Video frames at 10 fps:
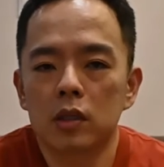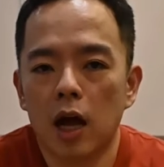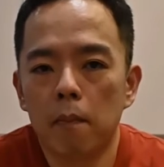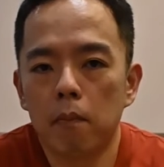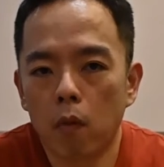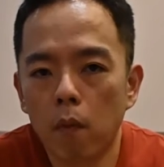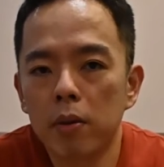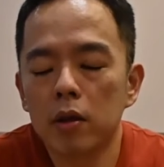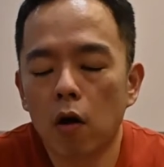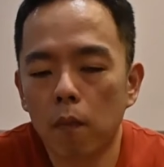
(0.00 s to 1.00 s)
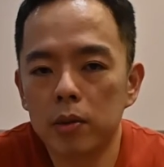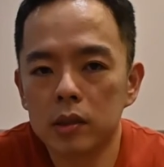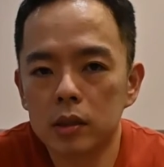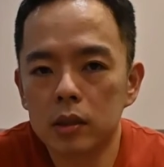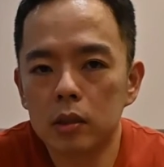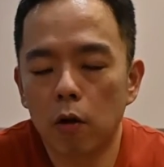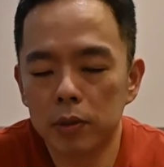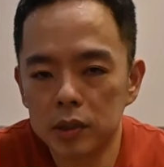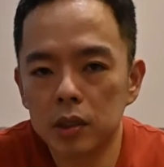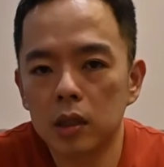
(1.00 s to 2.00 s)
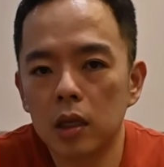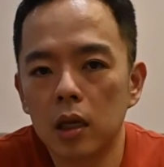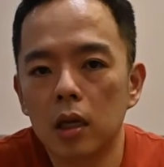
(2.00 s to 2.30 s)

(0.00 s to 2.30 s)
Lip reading: I'm morbid obesity,